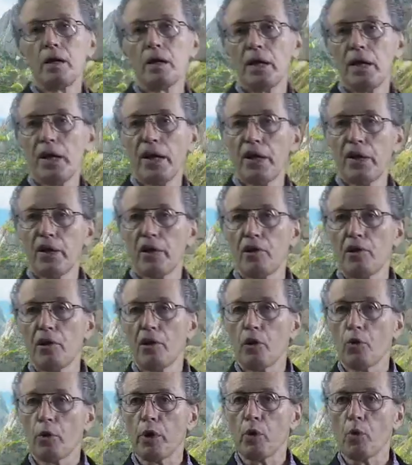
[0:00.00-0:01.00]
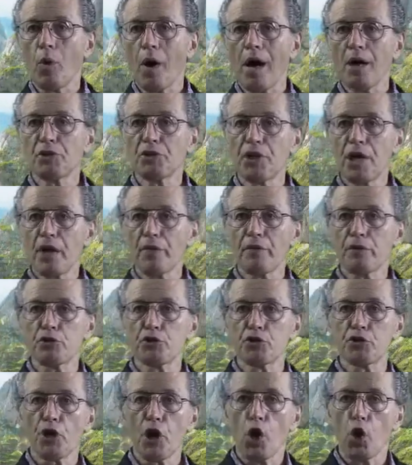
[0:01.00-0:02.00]
Here we watch how the
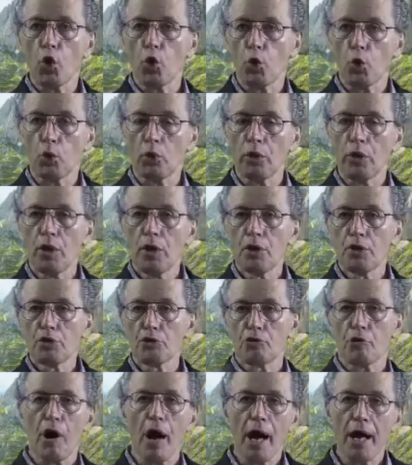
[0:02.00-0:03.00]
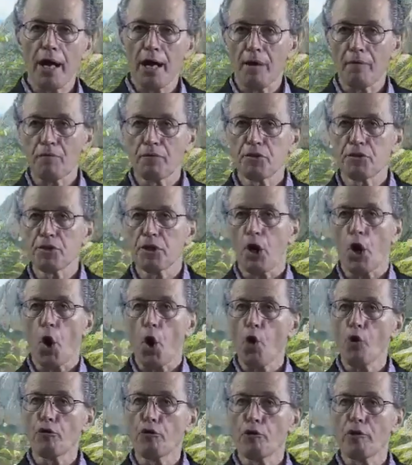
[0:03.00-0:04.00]
soul triumphs
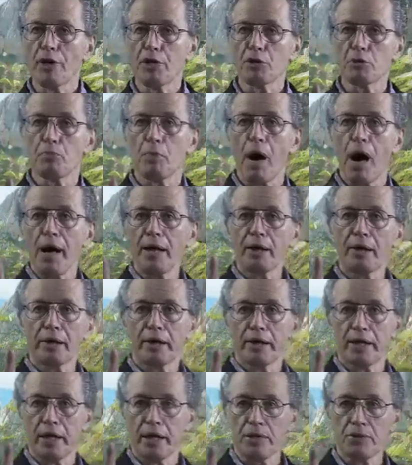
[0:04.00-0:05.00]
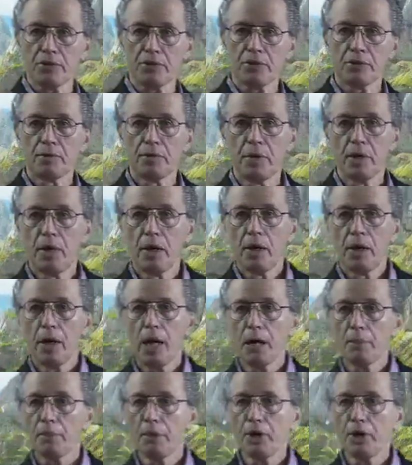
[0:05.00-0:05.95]
over its bodiliness and